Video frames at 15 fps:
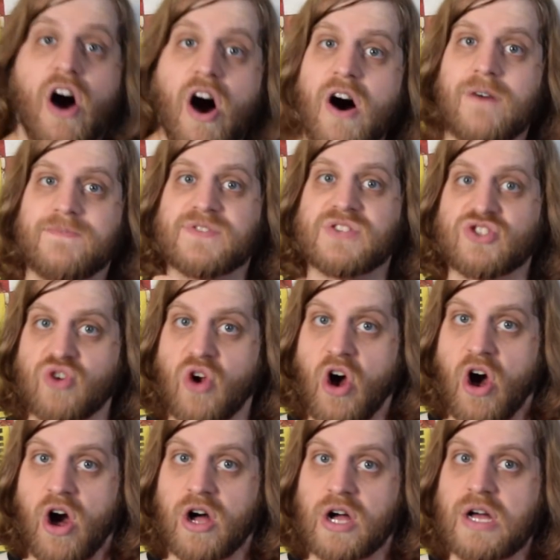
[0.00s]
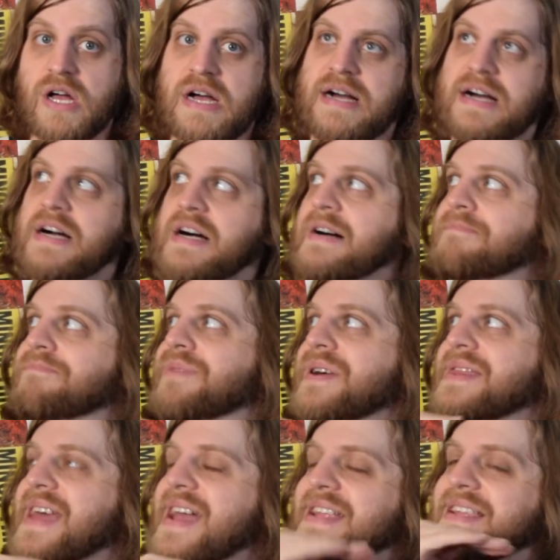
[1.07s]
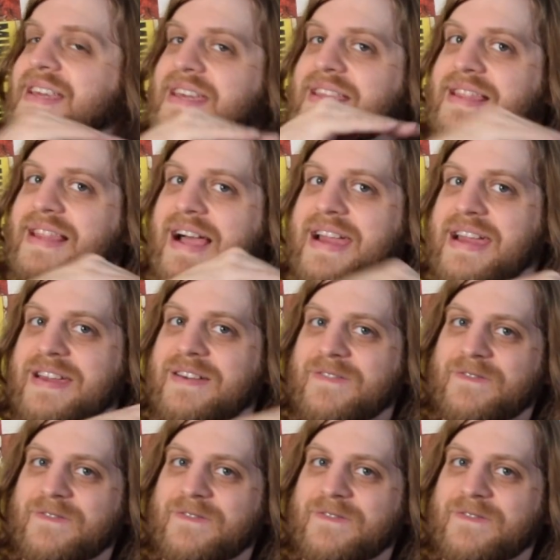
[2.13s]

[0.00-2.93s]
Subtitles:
off strong, but then can, like,